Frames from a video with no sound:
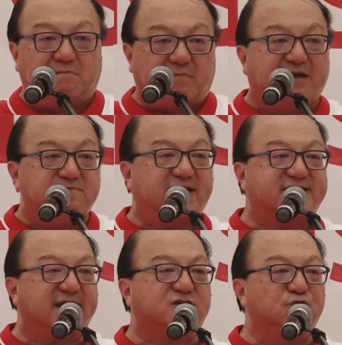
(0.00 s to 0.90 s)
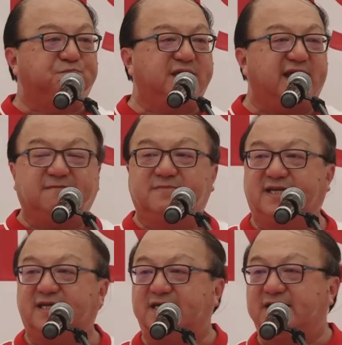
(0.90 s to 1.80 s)
My message to PM
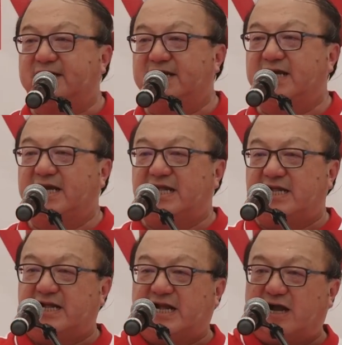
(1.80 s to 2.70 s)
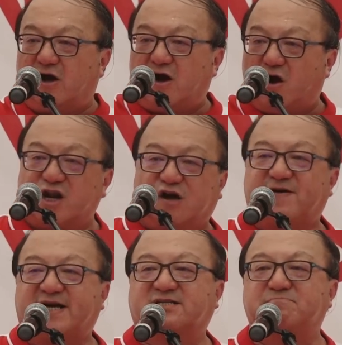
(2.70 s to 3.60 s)
Lee: all
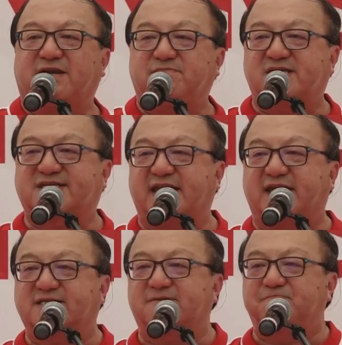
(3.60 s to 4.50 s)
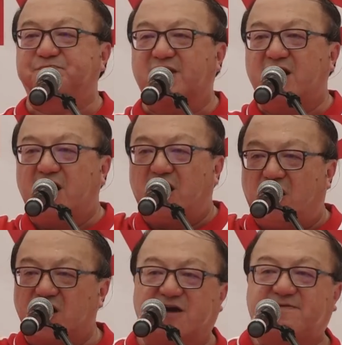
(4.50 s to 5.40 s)
of us make mistakes.
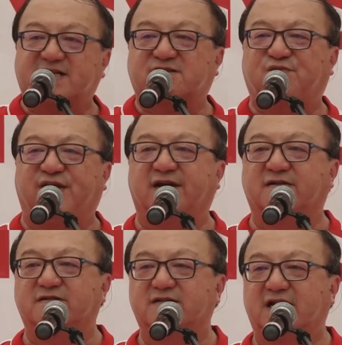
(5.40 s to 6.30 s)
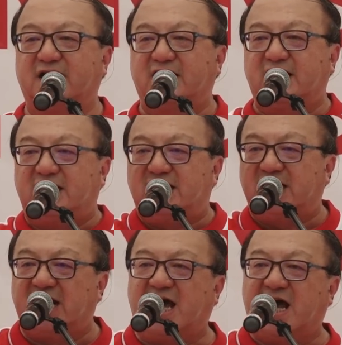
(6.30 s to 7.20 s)
All of us fail.
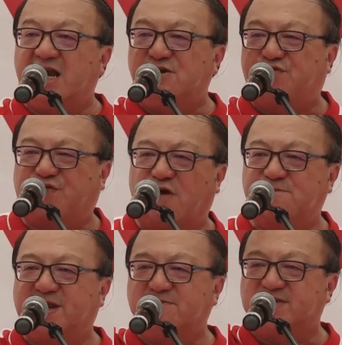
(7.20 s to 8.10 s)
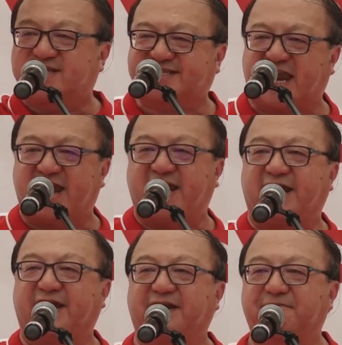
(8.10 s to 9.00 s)
Learn from the
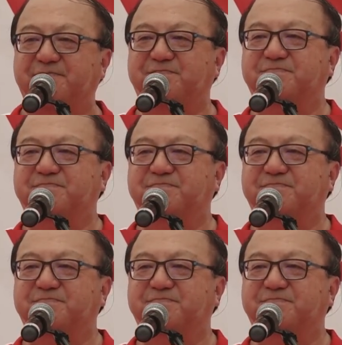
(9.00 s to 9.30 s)
mistake.